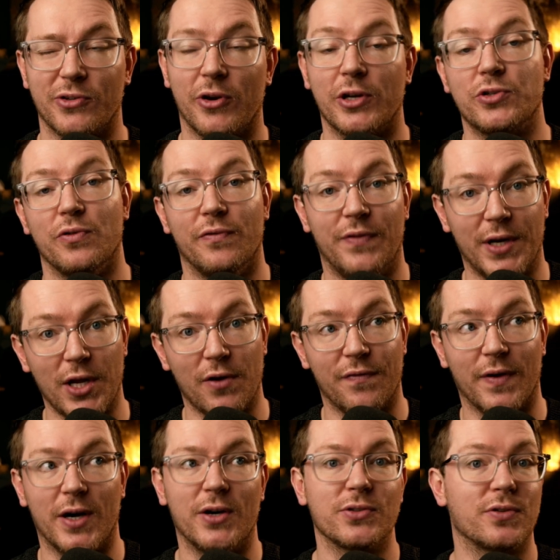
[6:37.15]
your actual video
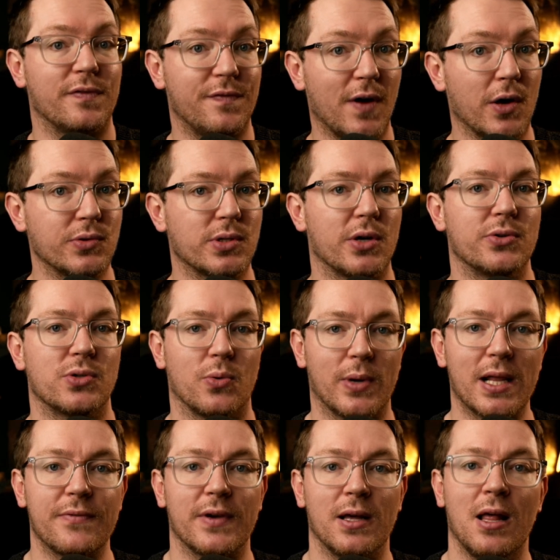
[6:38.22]
files or photos or
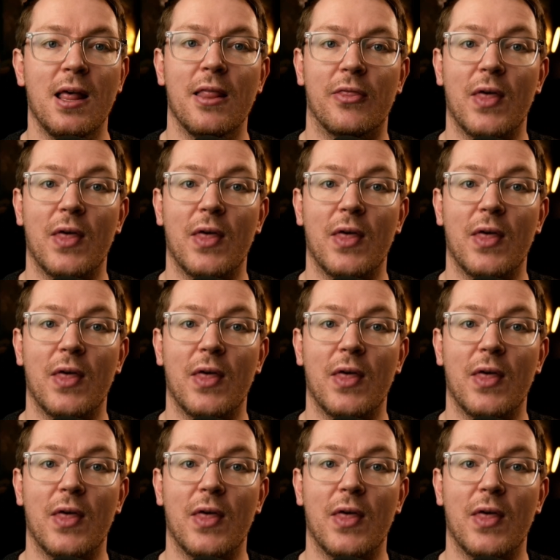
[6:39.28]
whatever,